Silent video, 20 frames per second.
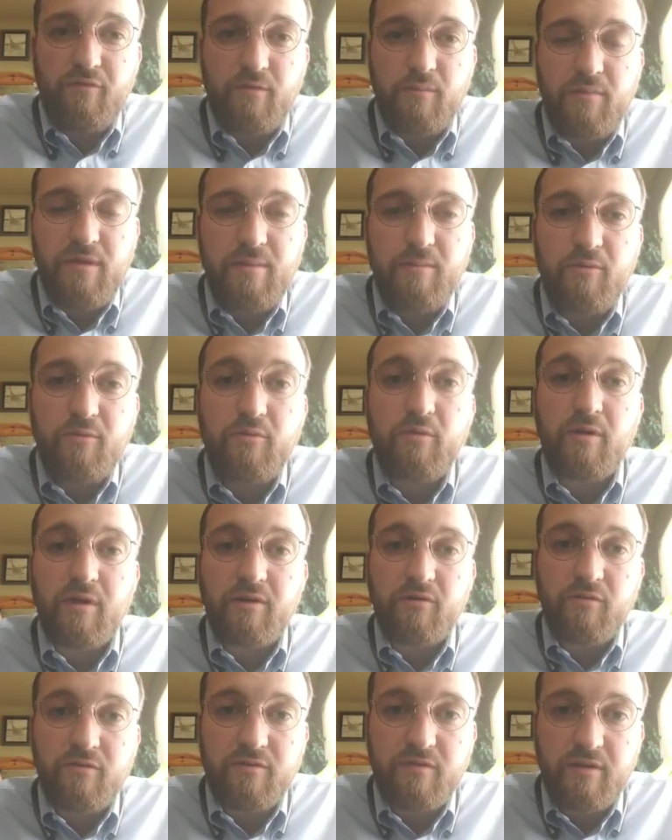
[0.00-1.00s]
from people who are
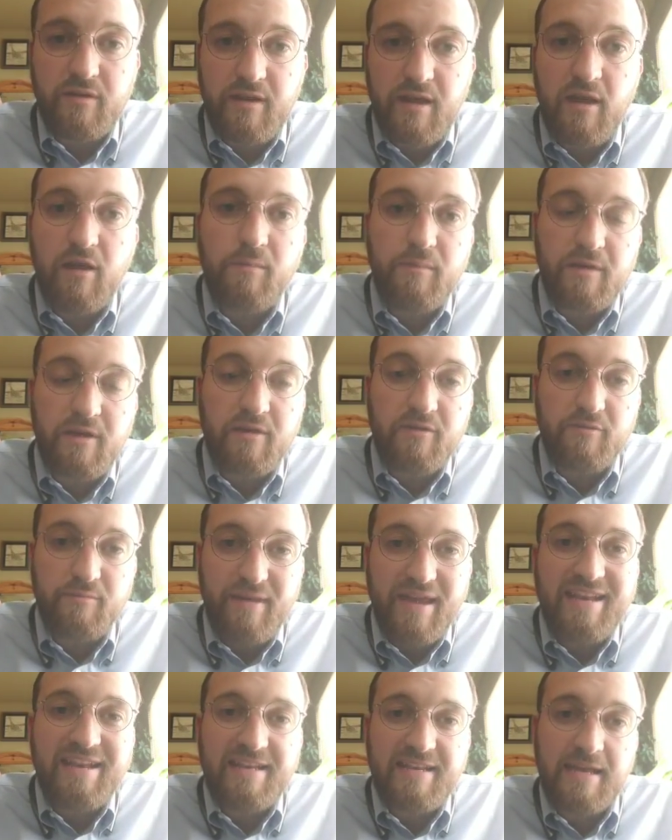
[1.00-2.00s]
interested in helping us
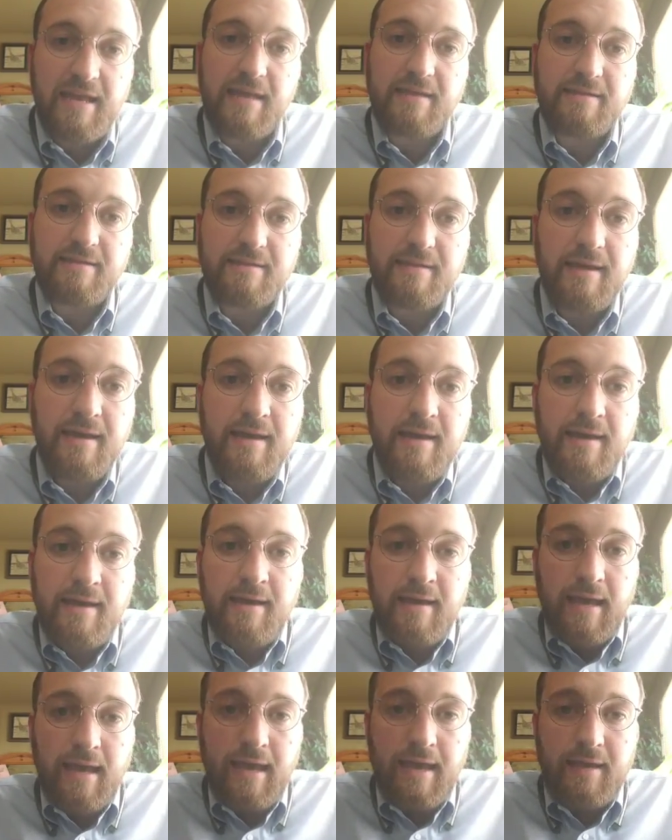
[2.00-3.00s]
beta test
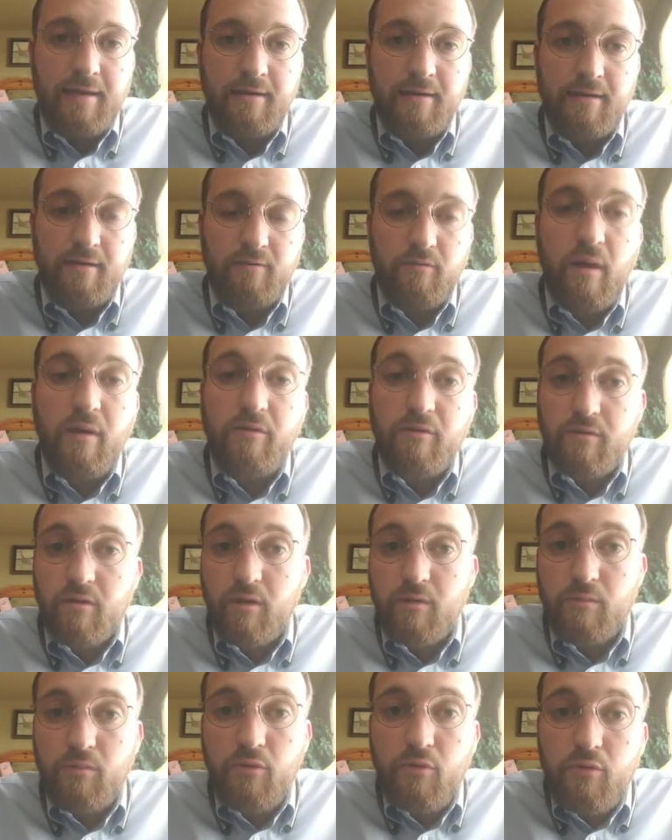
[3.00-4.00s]
and run their
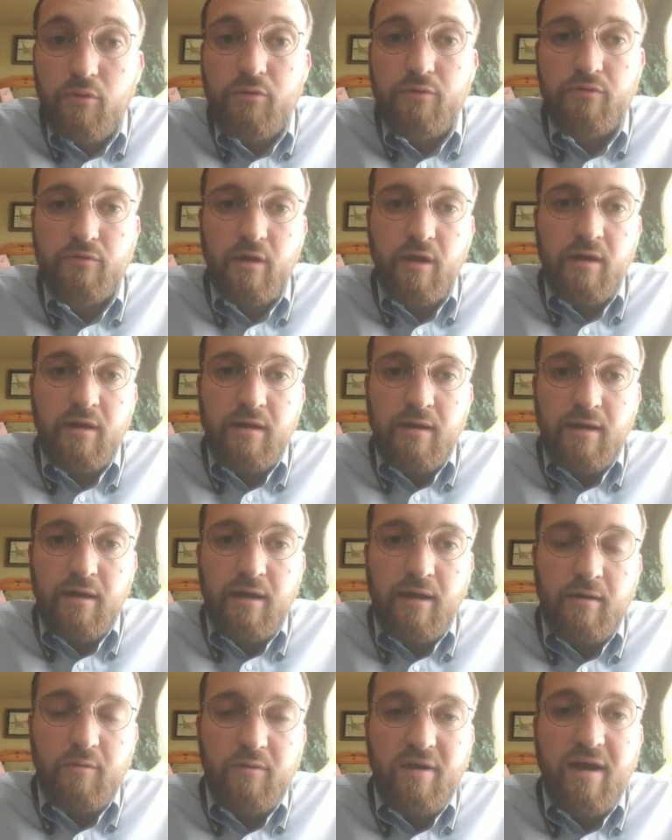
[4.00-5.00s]
own pools.
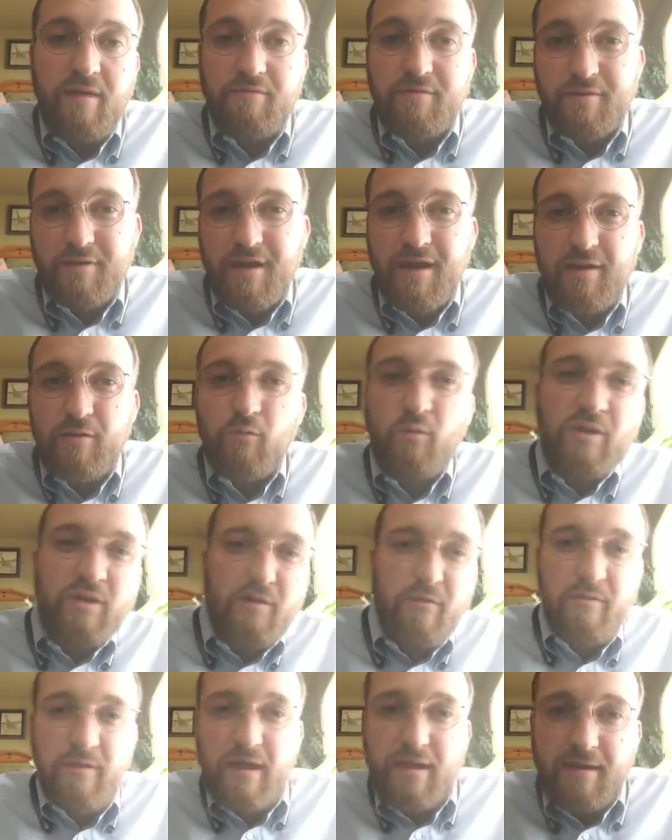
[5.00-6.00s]
We have to kind of
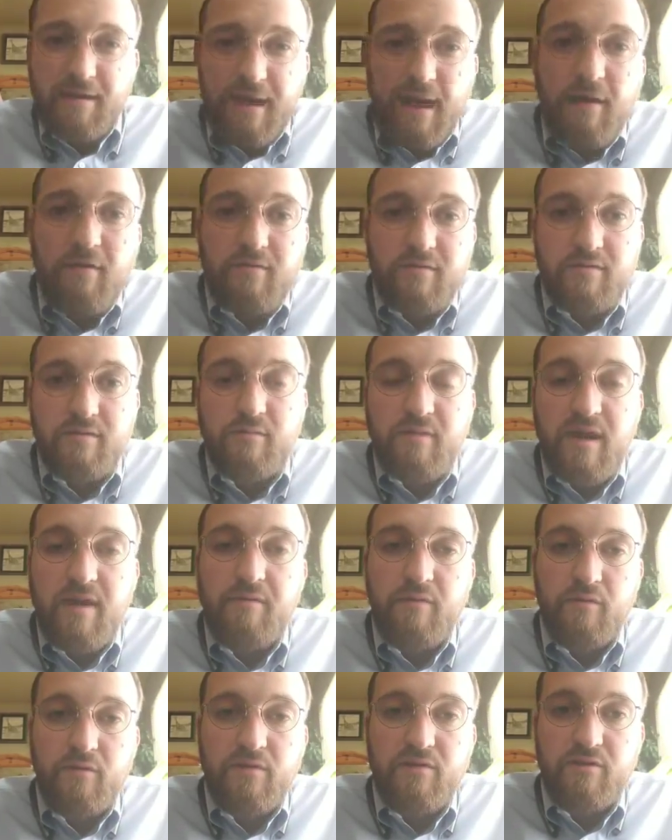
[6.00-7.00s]
winnow that down so we
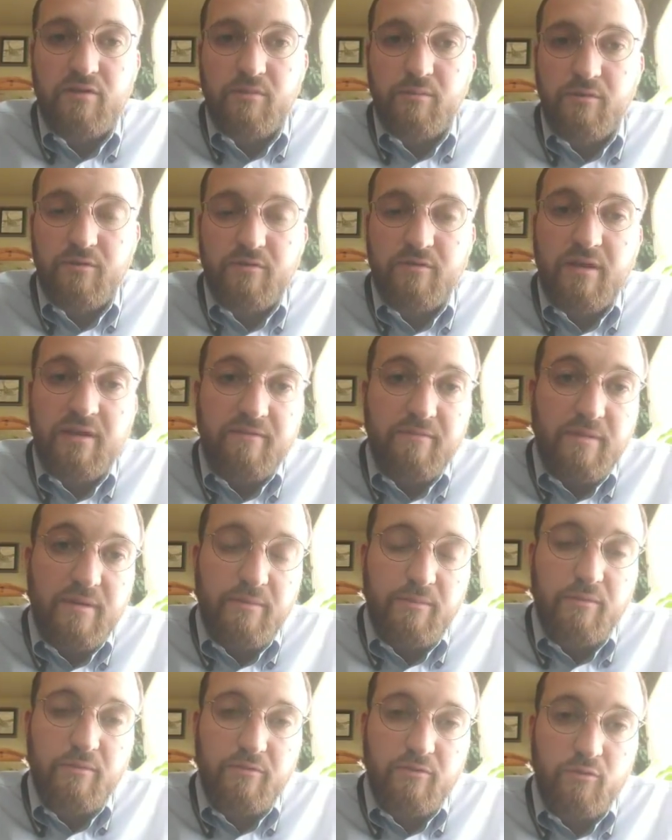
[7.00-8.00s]
have a reasonable set of
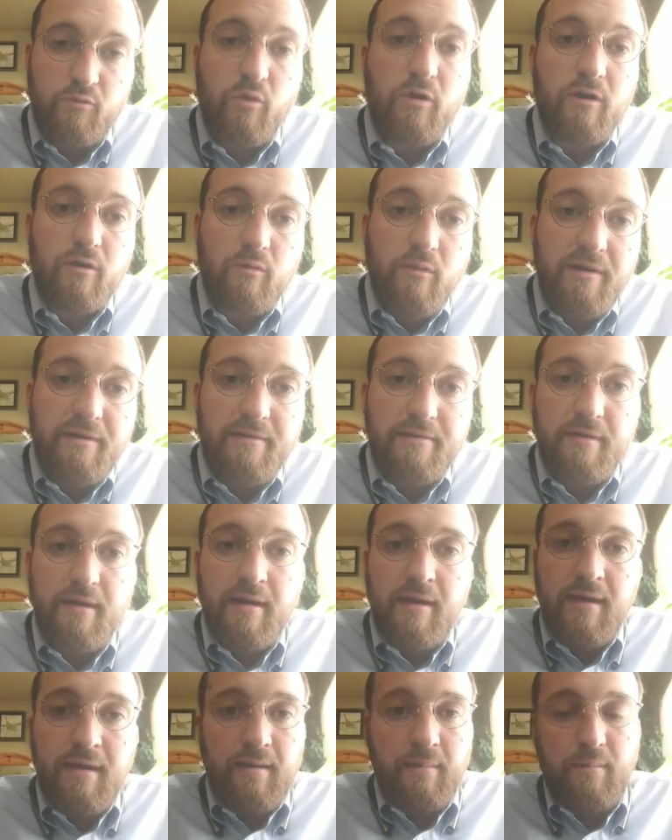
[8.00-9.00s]
people to work with.
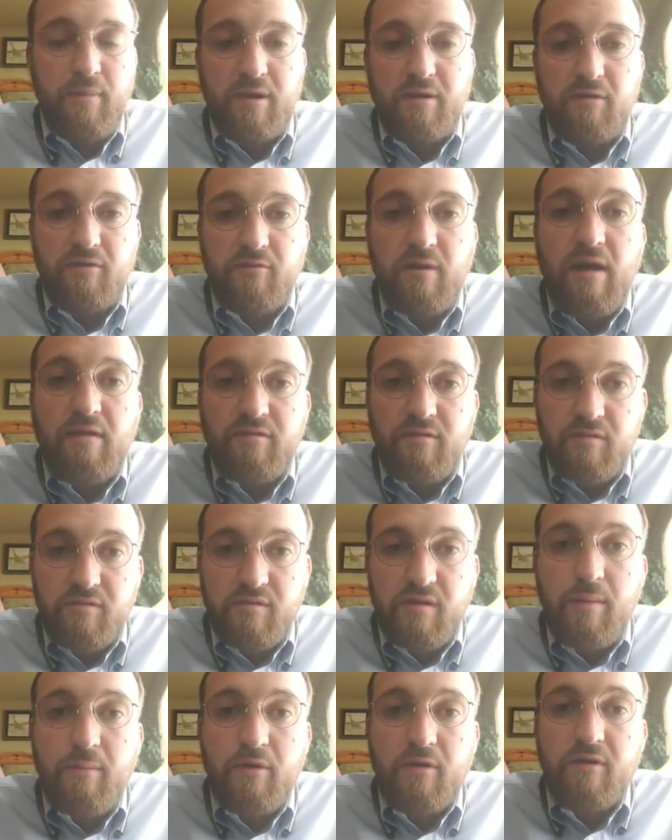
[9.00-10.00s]
But throughout the
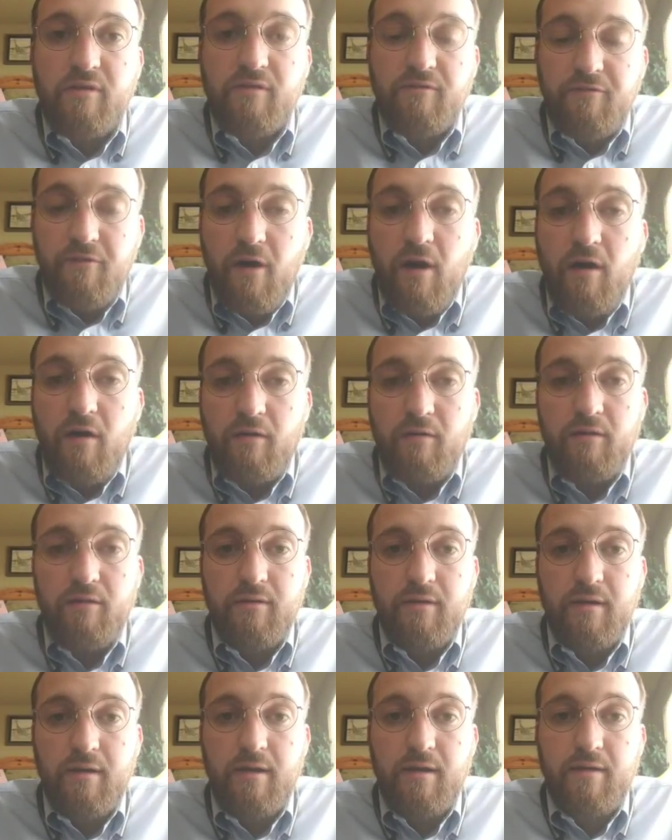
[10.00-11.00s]
summer and the fall,
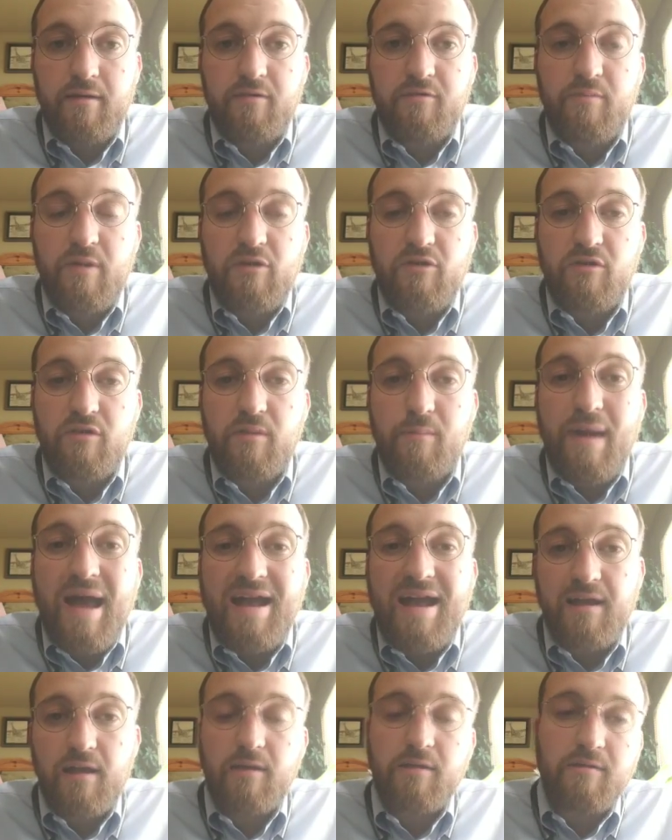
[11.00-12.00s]
especially the
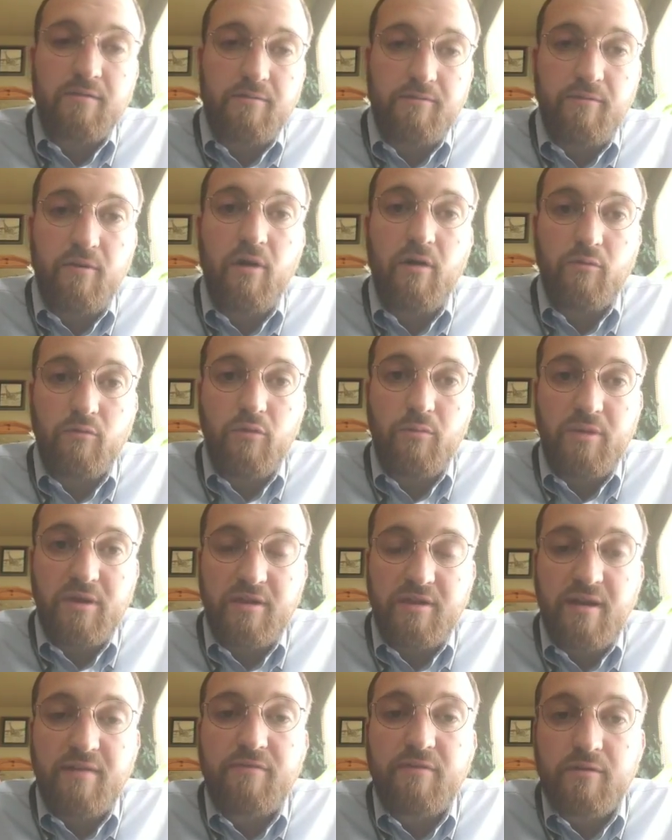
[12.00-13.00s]
back end of the fall, we'll be
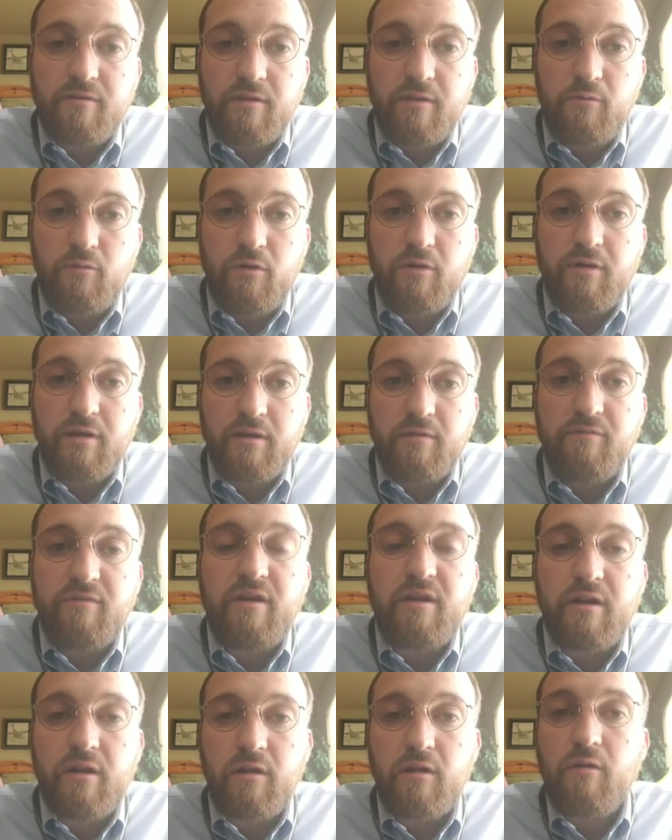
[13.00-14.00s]
definitely working
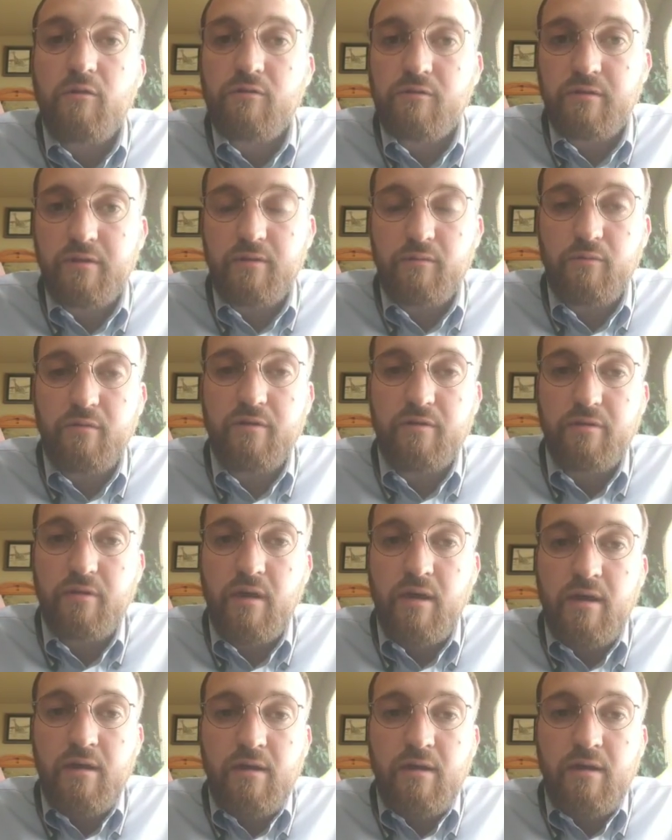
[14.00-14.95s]
very closely with